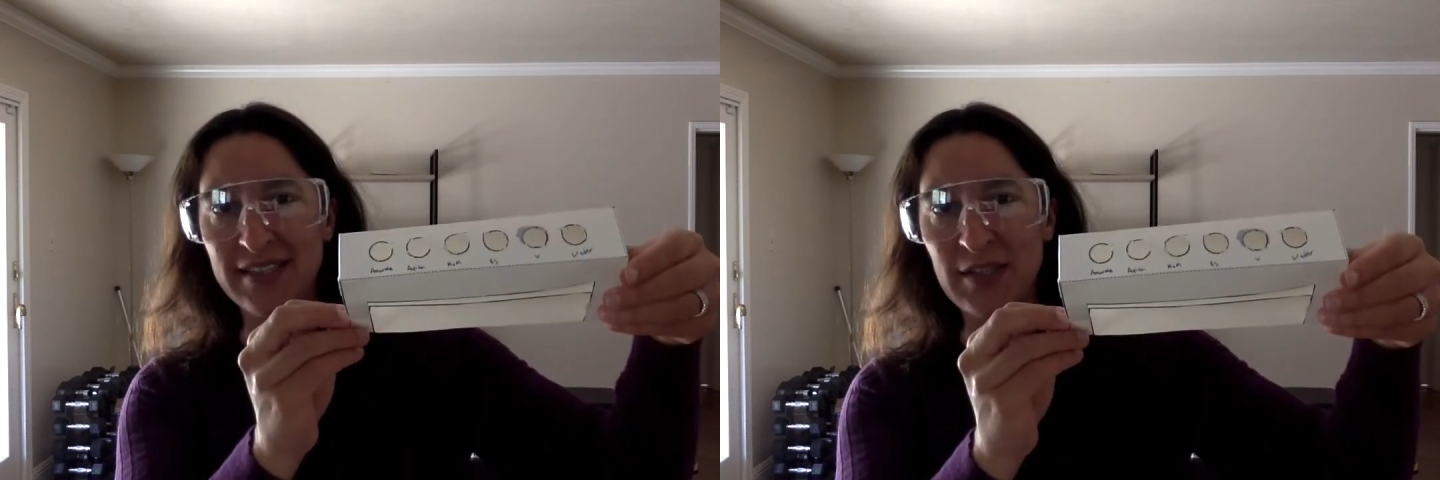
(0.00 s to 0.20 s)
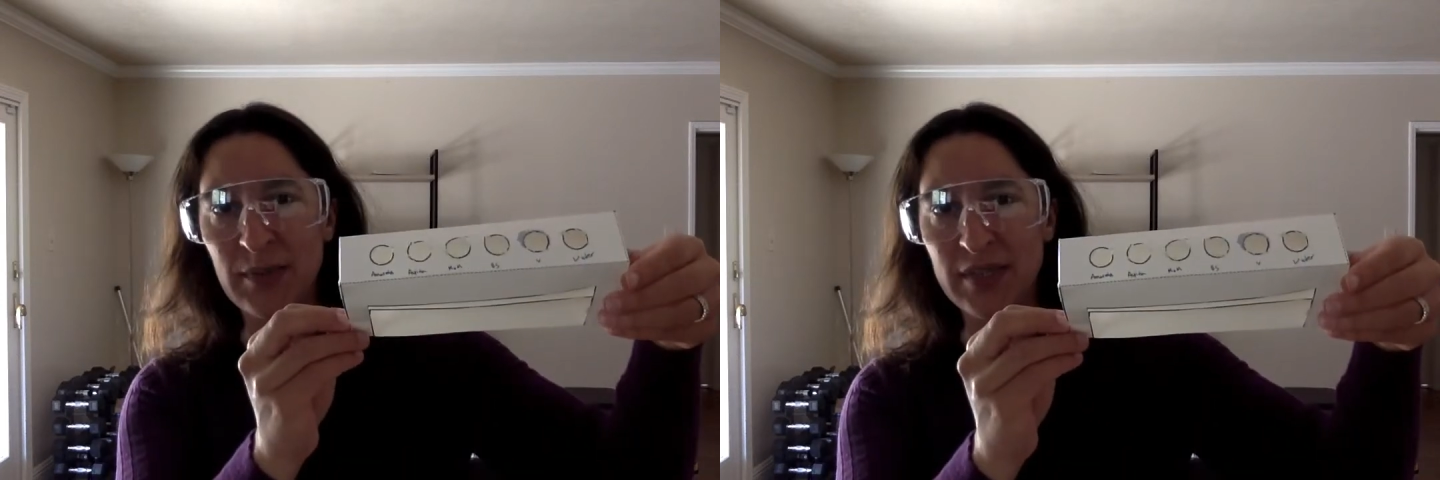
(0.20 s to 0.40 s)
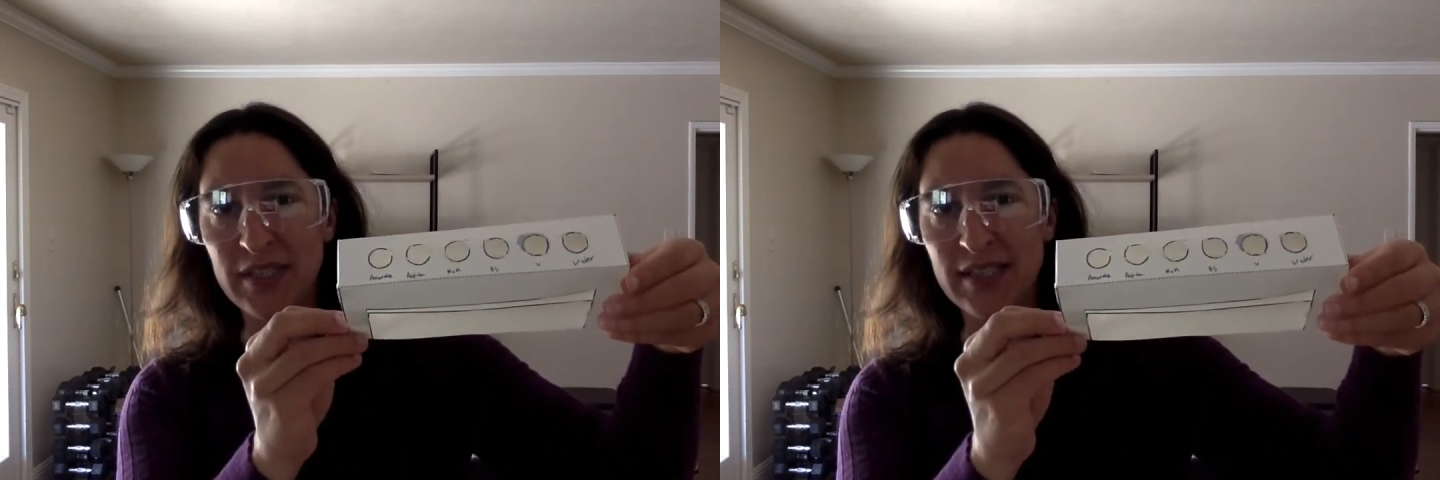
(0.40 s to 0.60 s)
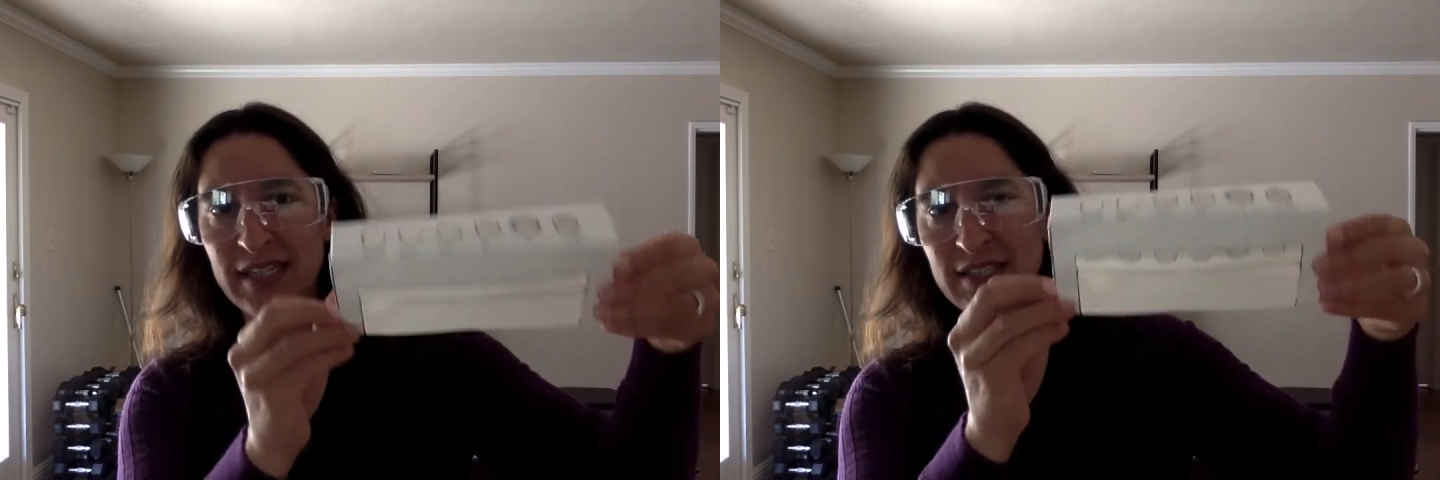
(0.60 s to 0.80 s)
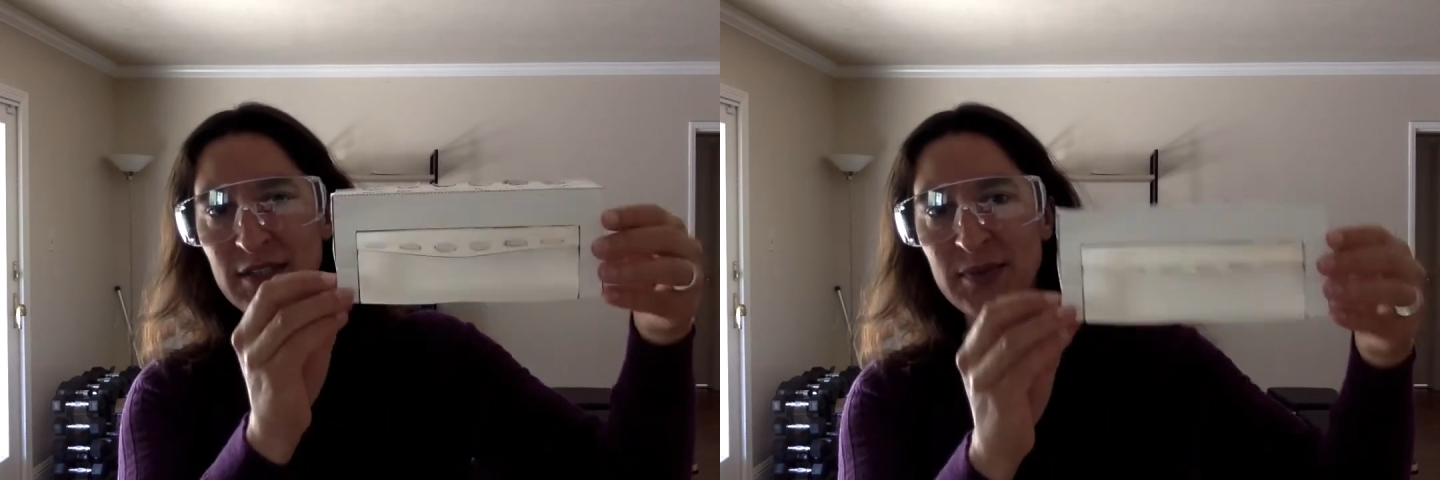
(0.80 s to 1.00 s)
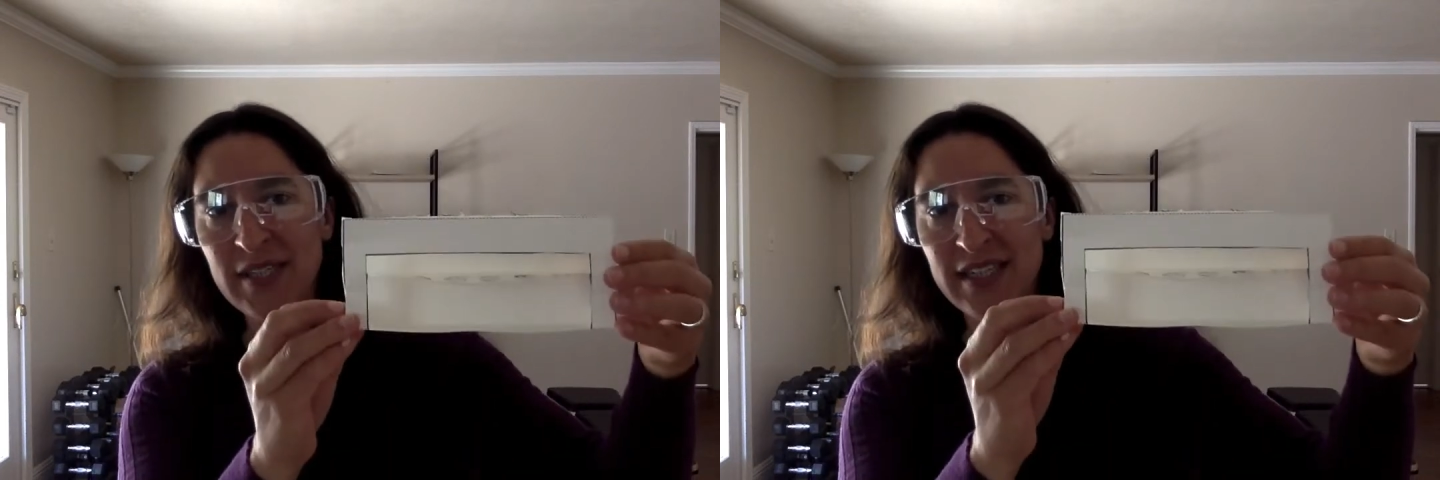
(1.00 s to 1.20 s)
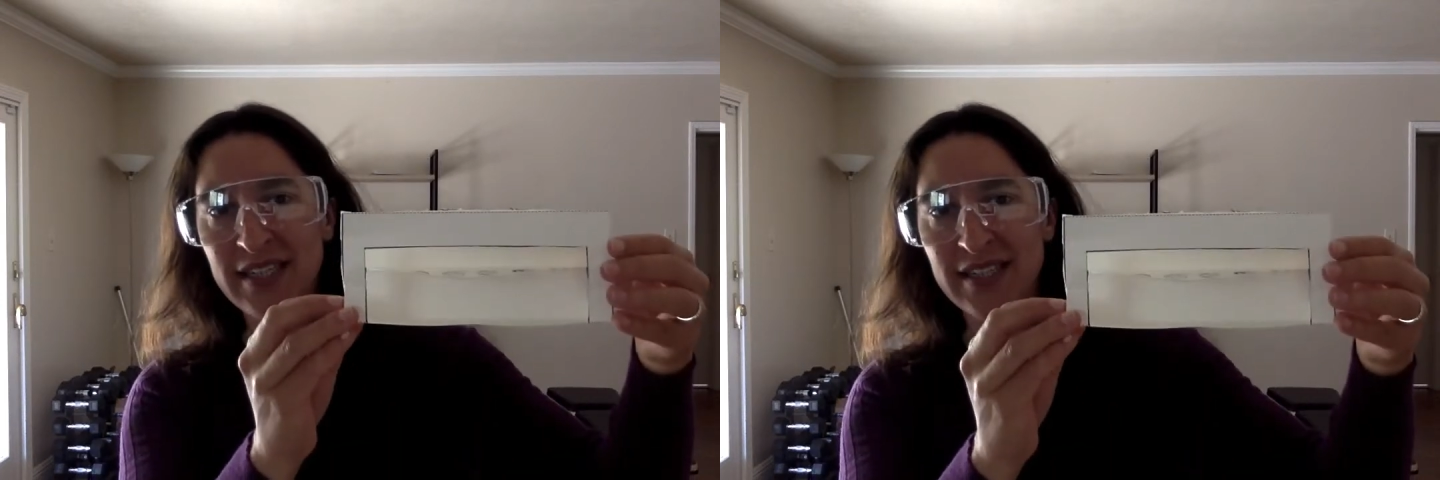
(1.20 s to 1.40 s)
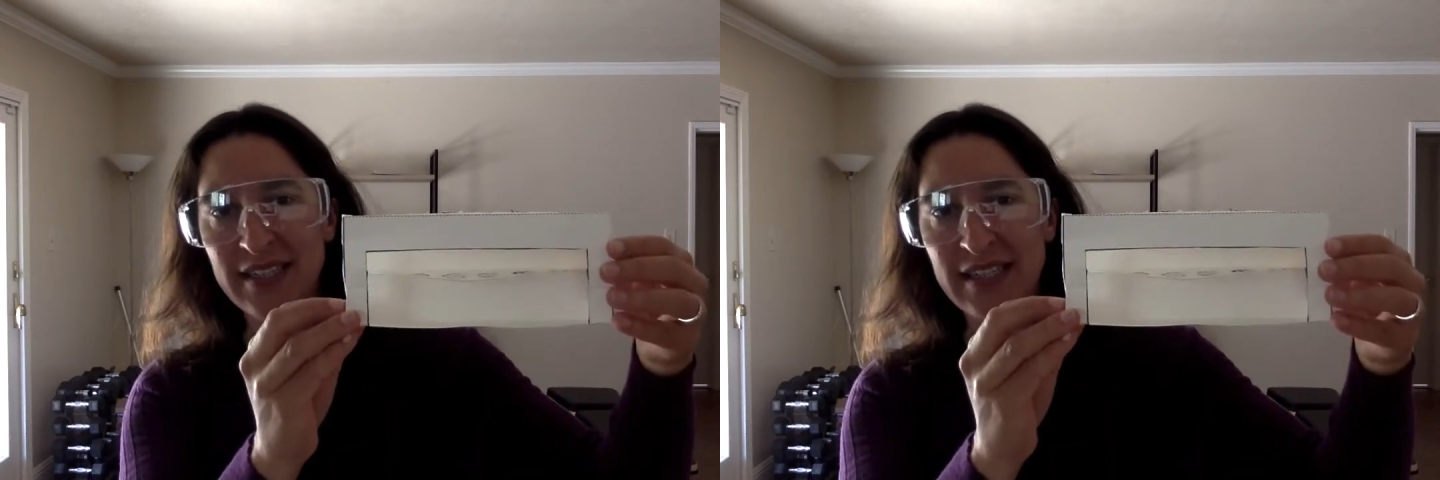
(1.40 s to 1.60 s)
You can put little test tubes in
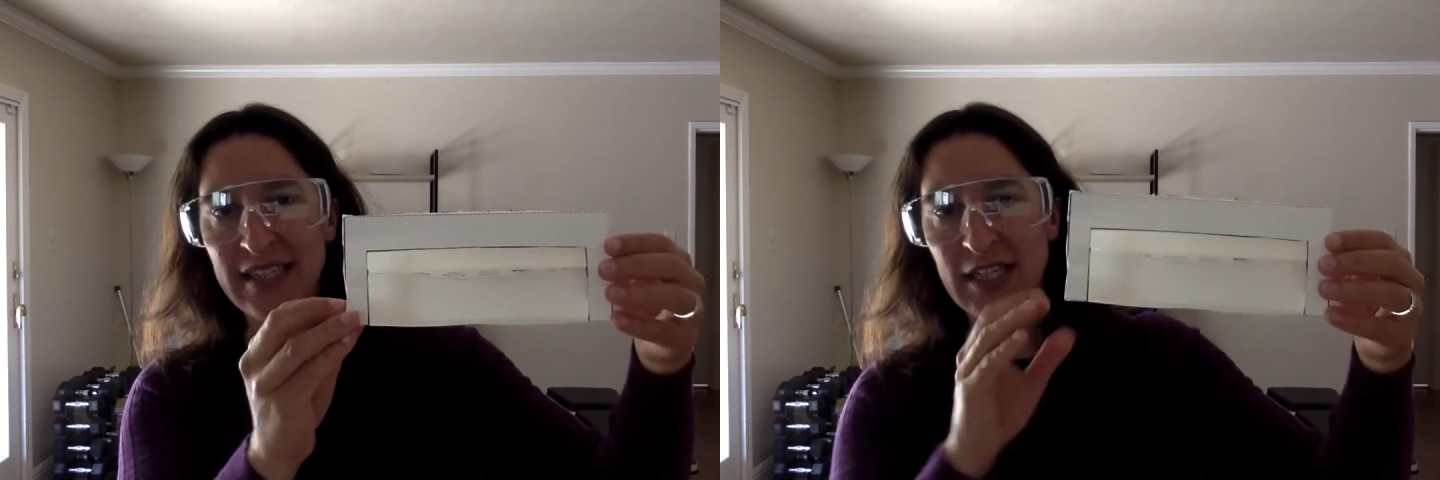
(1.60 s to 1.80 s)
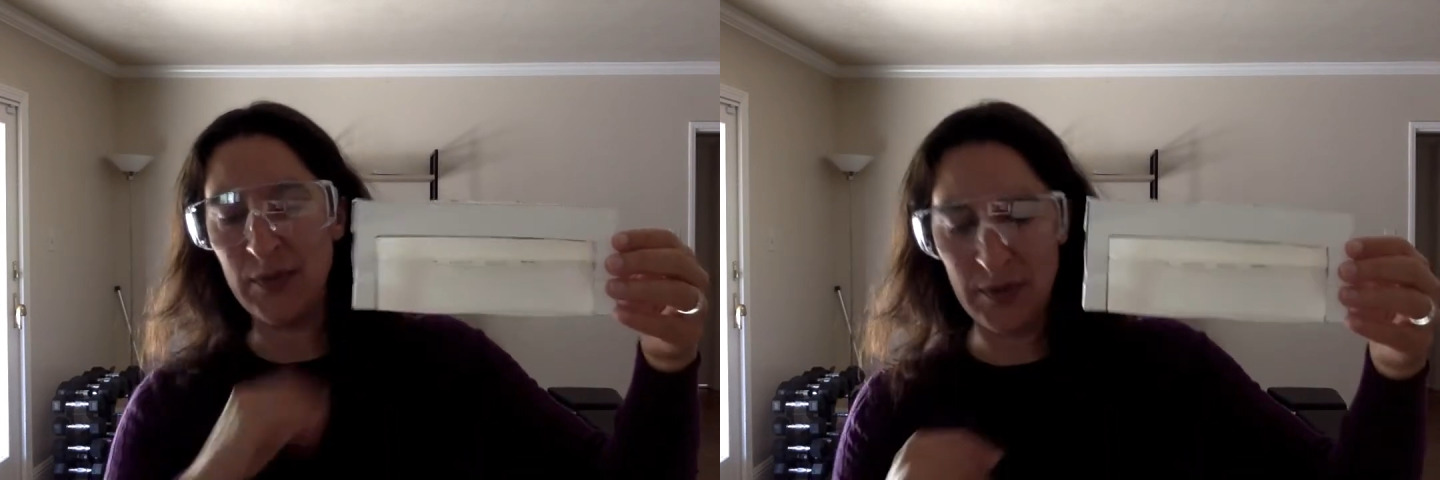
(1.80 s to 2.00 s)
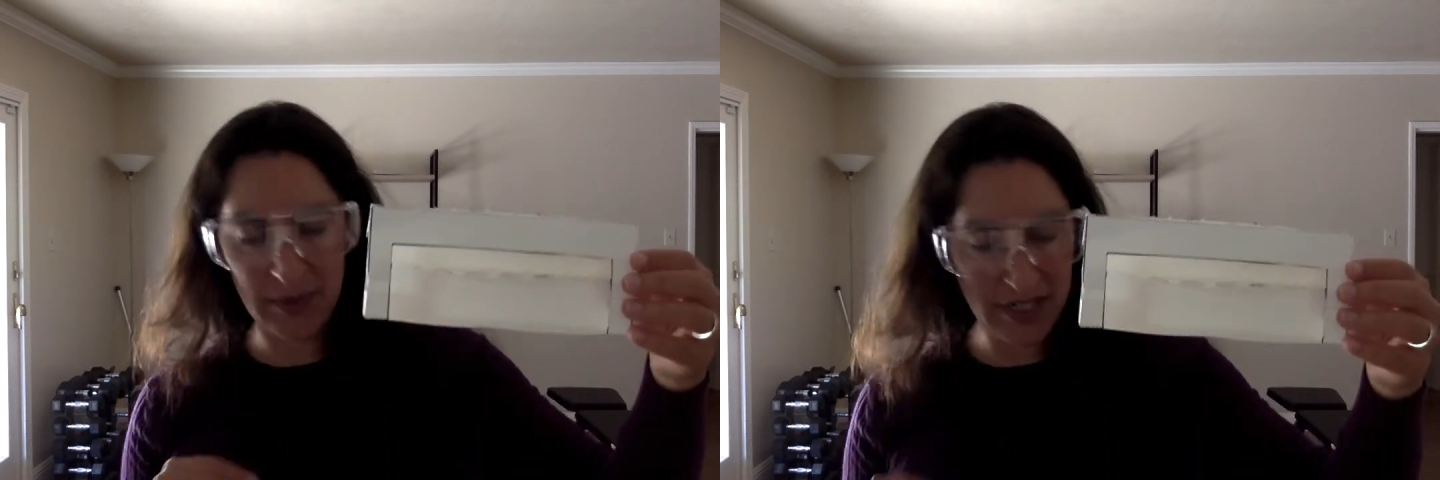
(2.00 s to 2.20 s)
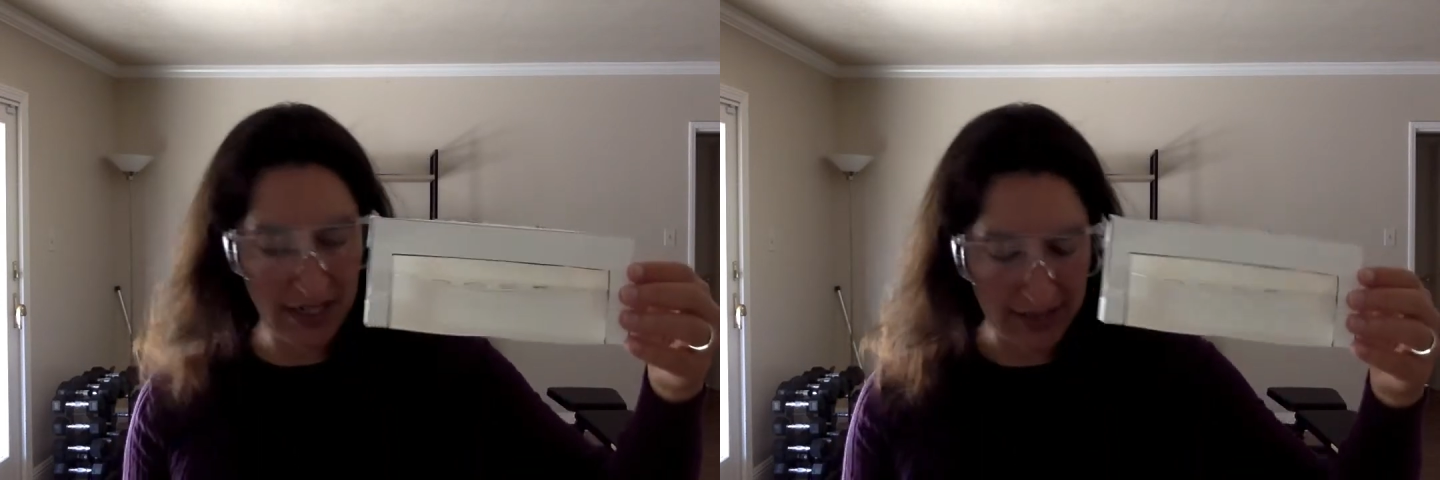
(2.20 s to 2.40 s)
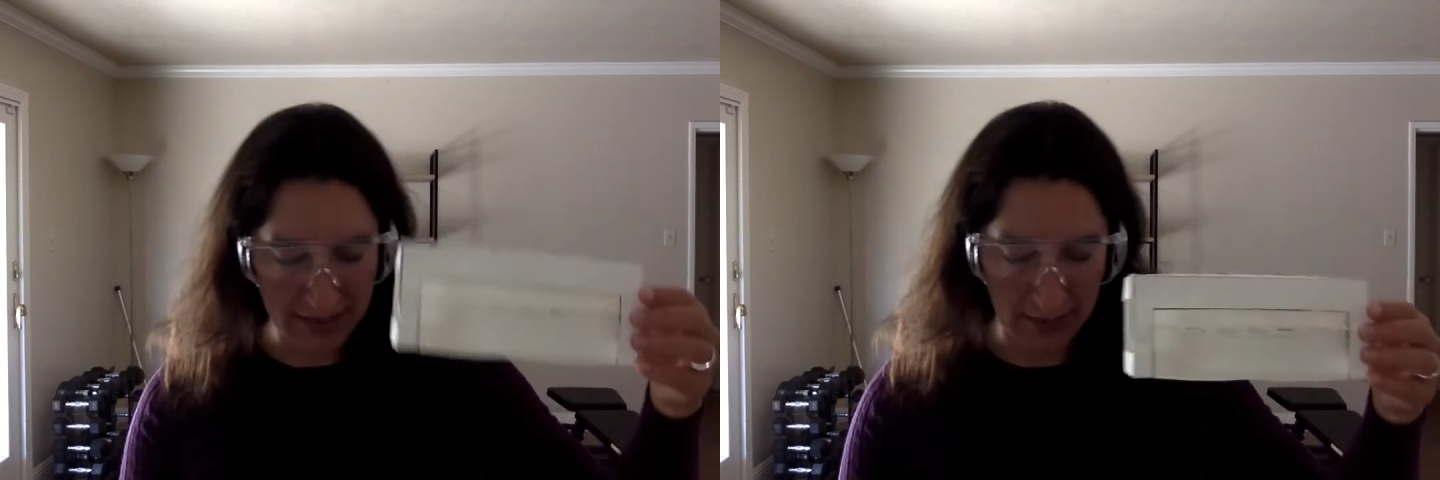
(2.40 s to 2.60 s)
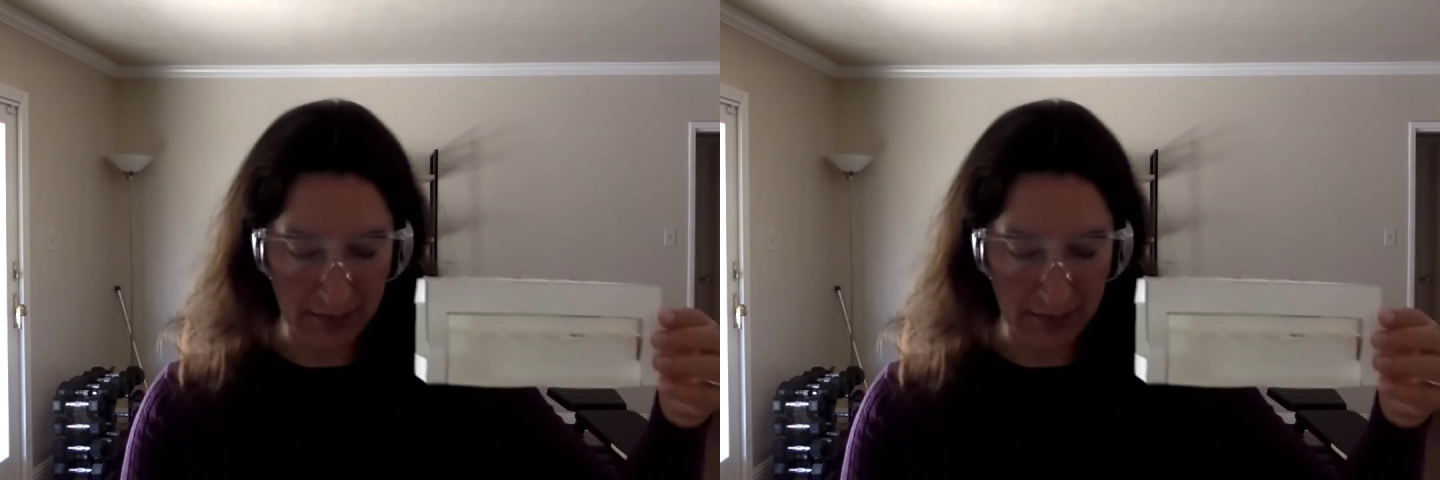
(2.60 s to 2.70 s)
it. It'll be pretty awesome.